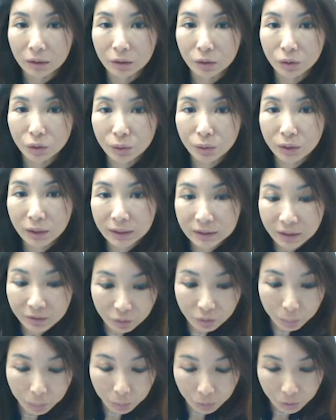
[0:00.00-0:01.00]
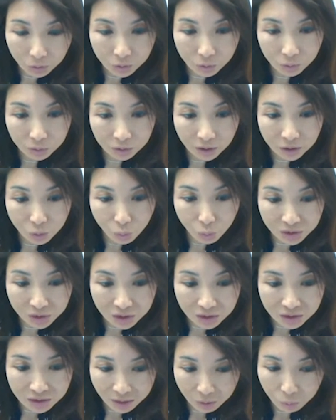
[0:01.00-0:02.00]
You guys have the personal touch,
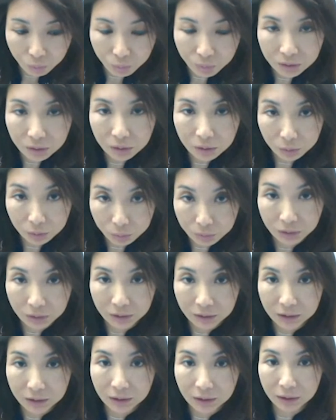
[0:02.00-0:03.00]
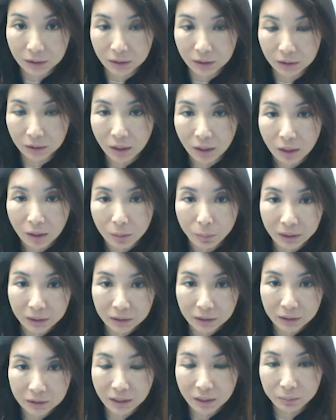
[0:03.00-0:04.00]
which is like really, really key, but
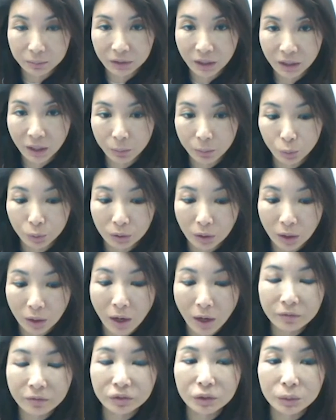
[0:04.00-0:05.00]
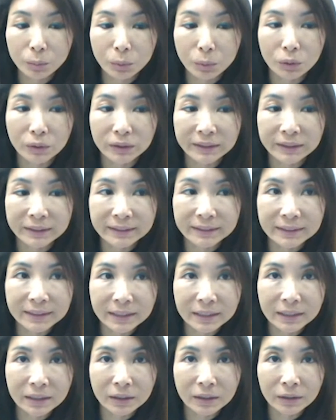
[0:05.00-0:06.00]
at the same time, we're comfortable in
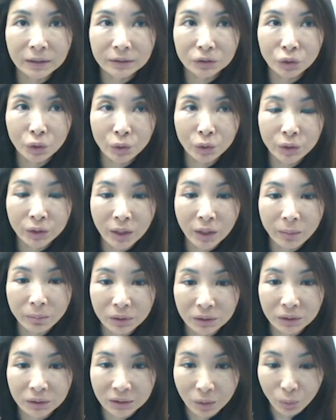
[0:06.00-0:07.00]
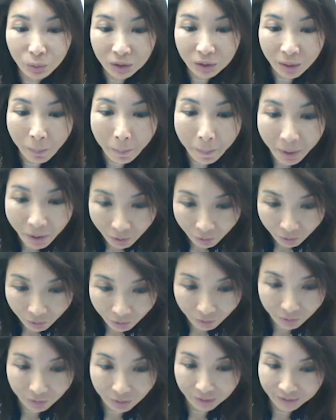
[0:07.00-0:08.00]
seeing certain numbers that we
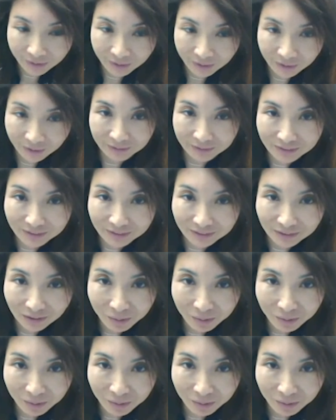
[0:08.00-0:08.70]
compare against.